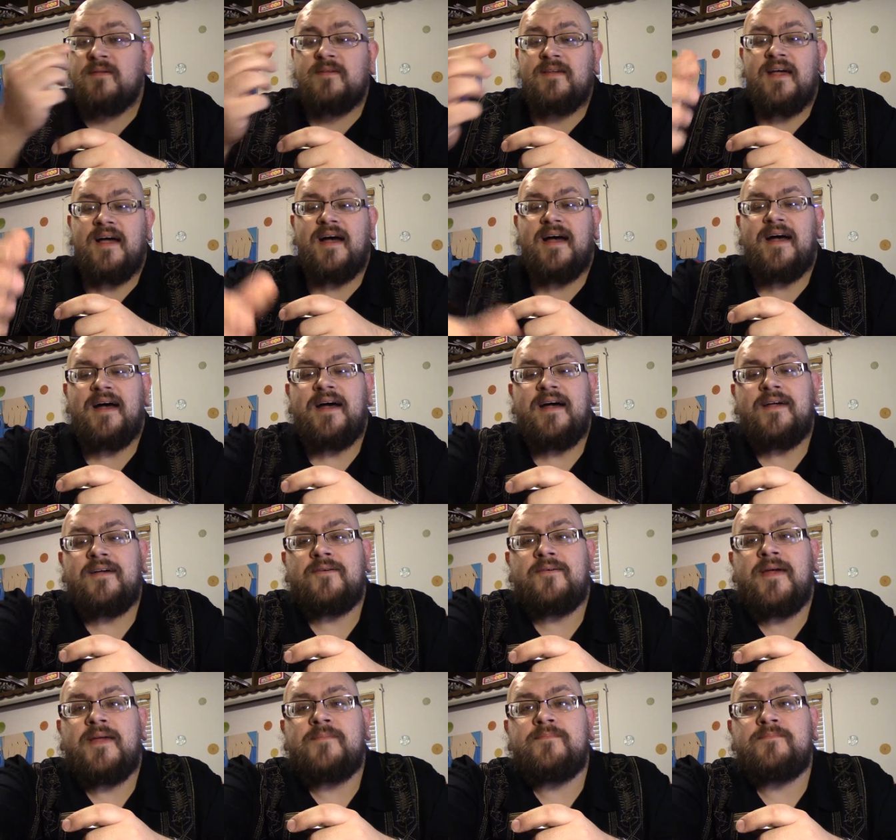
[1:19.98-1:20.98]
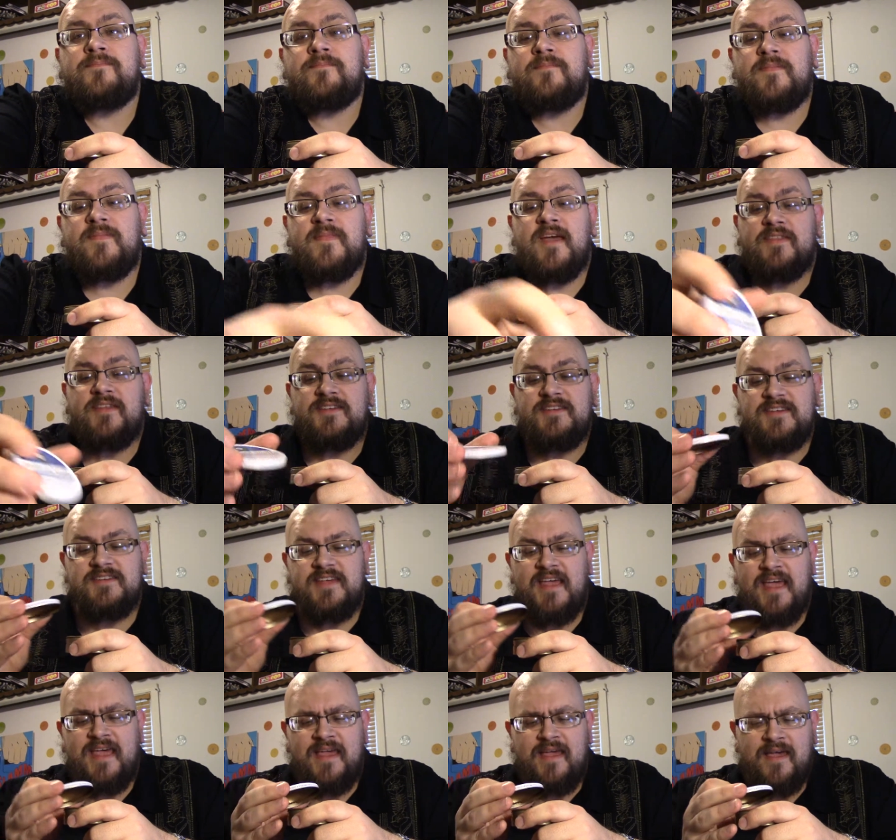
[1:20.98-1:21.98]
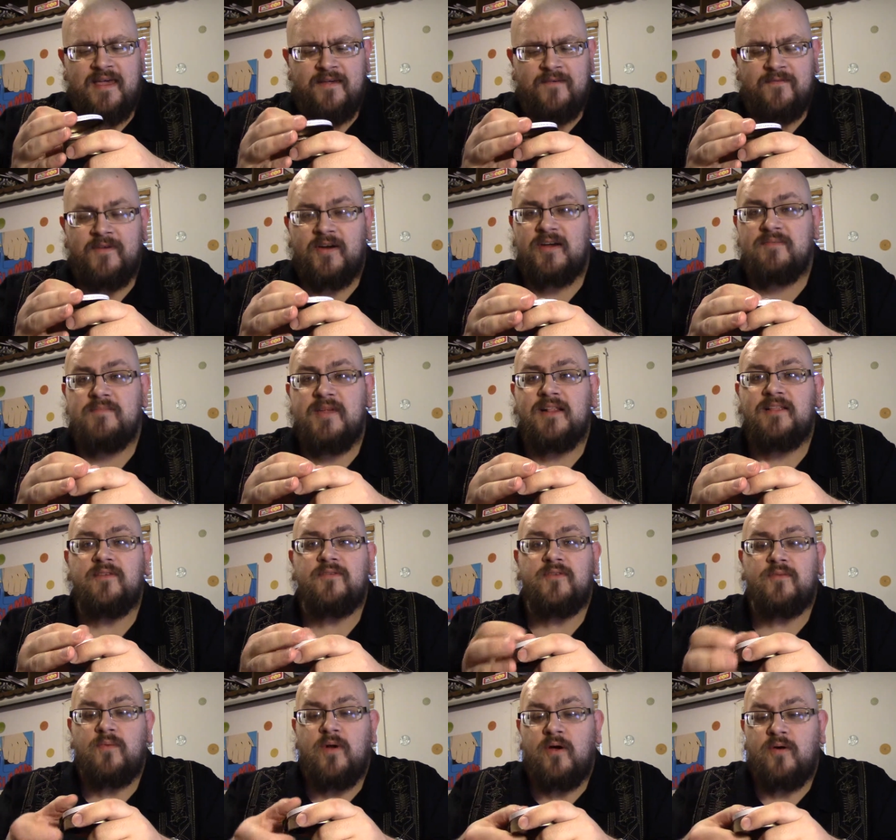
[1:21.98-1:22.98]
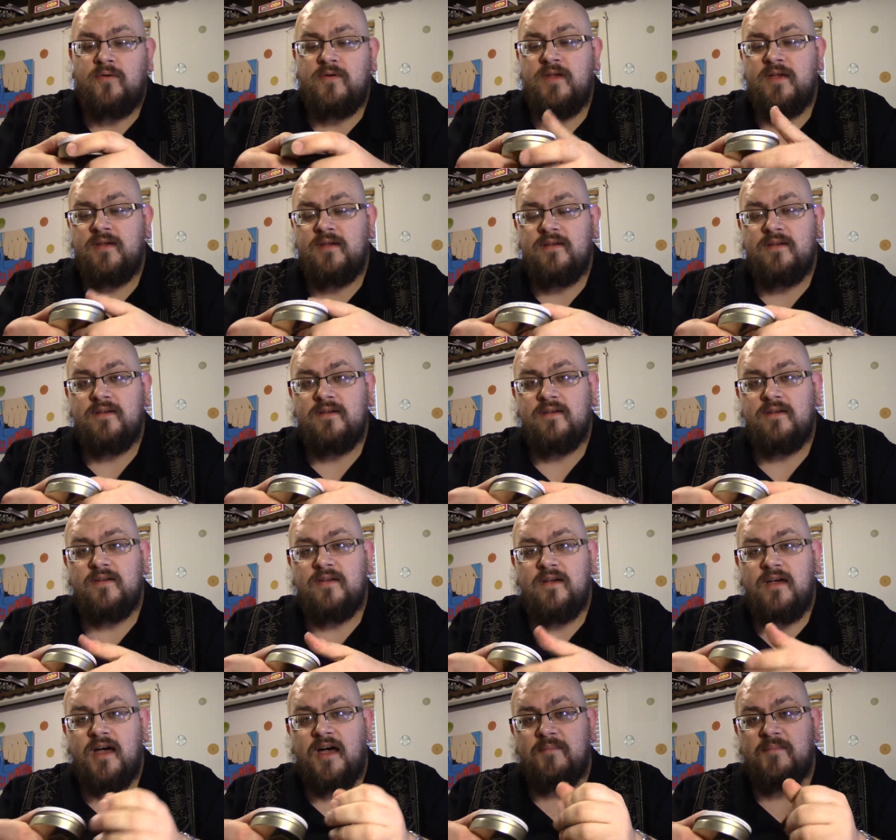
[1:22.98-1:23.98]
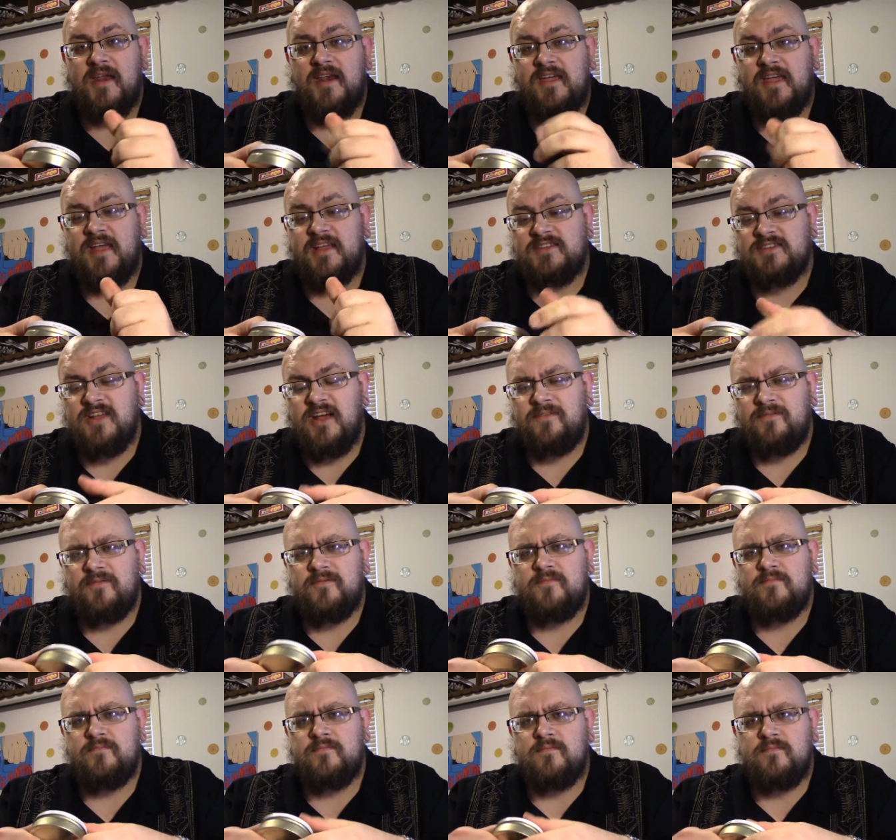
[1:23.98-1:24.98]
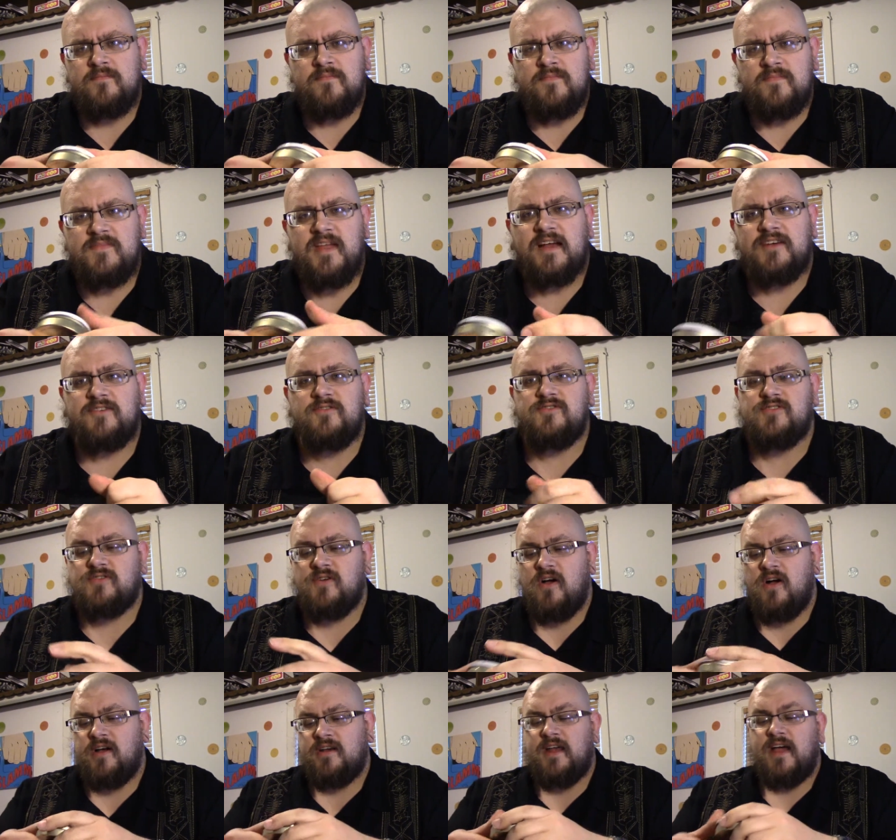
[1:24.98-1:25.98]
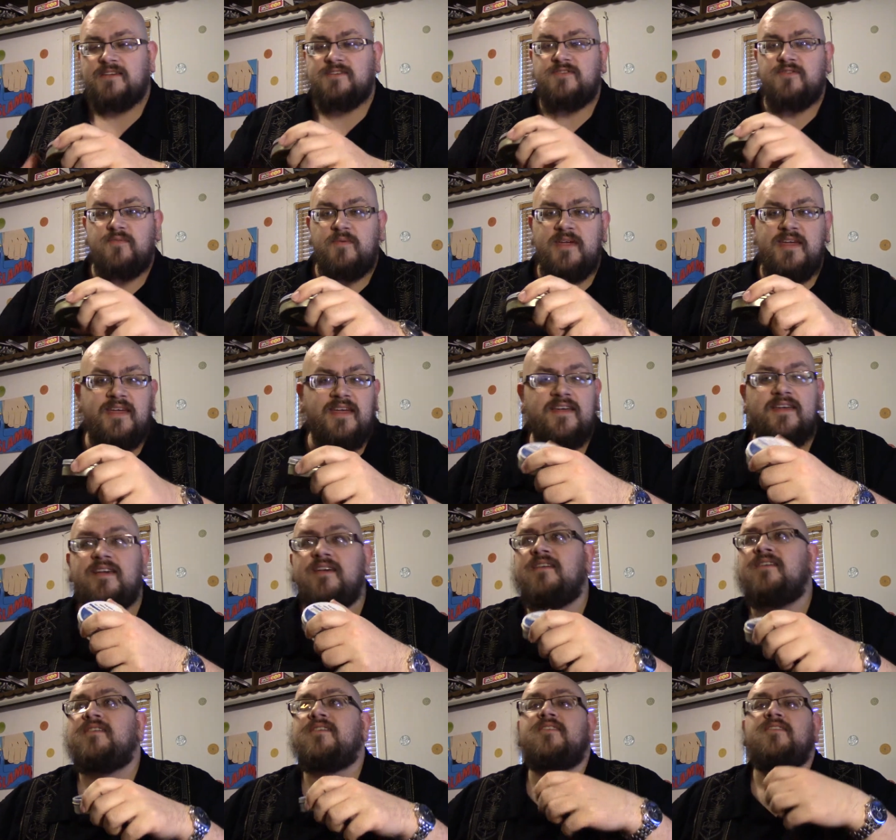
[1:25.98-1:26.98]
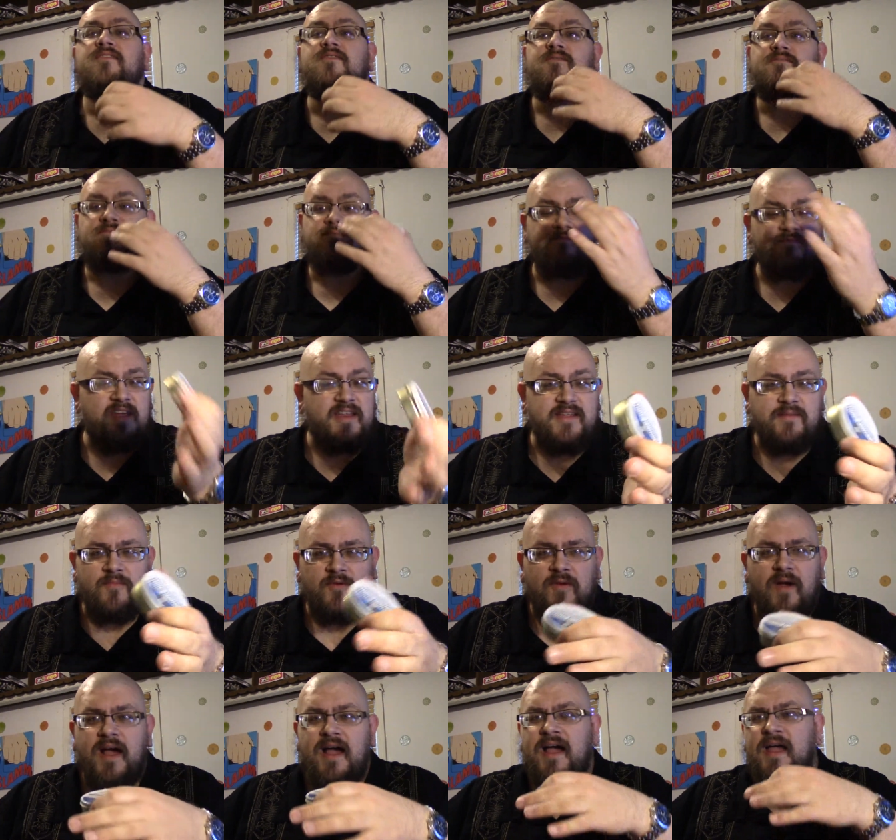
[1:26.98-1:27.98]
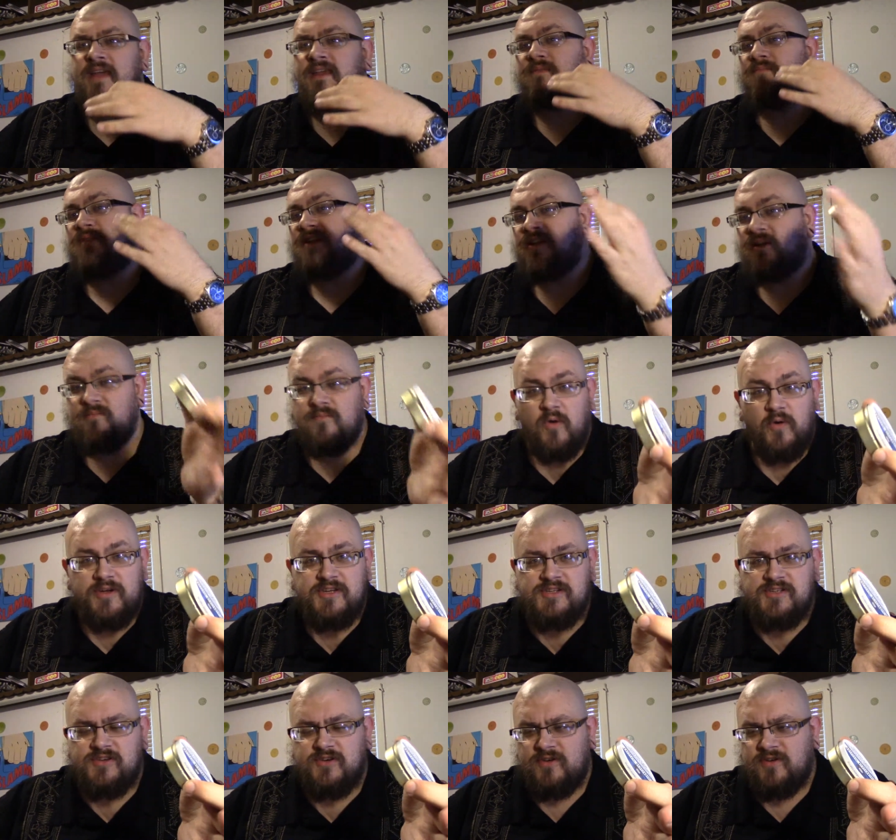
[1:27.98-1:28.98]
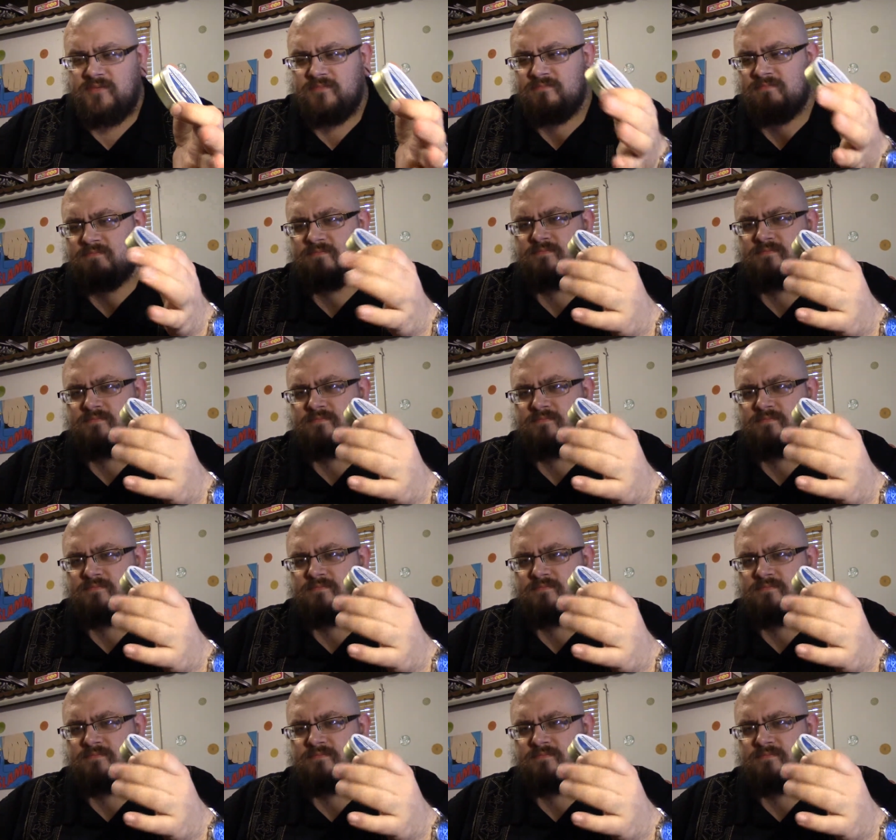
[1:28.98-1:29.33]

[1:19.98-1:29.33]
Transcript: Ah, great. Now this is a very middle of the road medicated snuff. Not too strong, not too weak. Medium grind, medium moisture.